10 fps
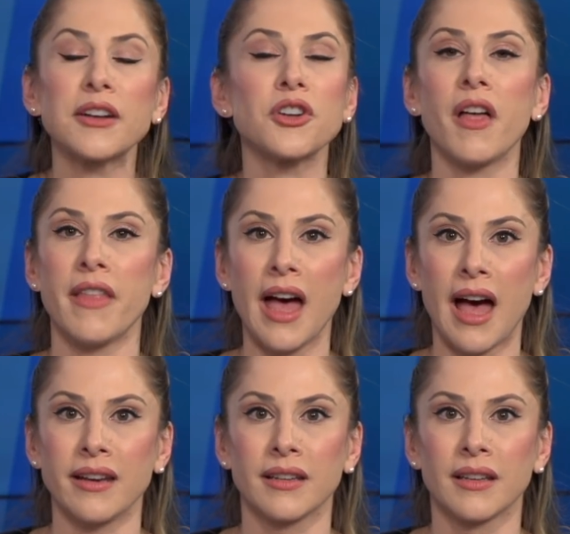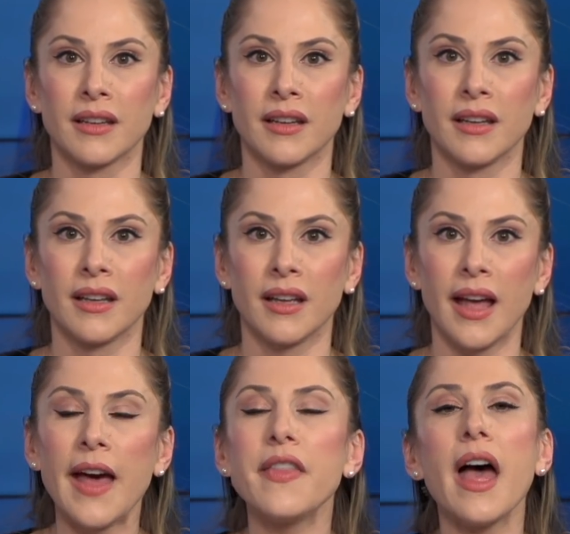on that.
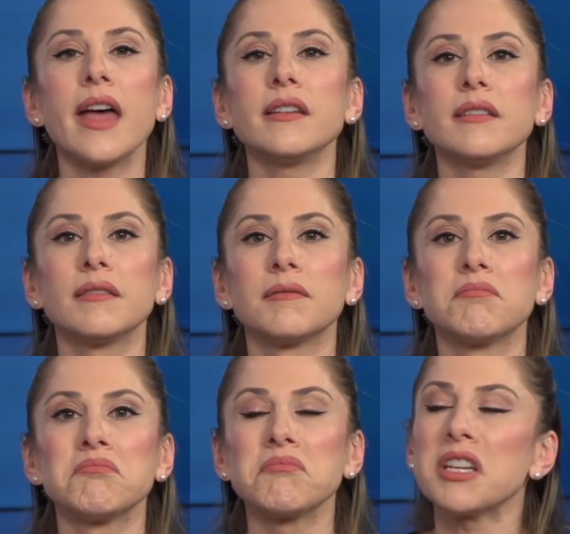And then he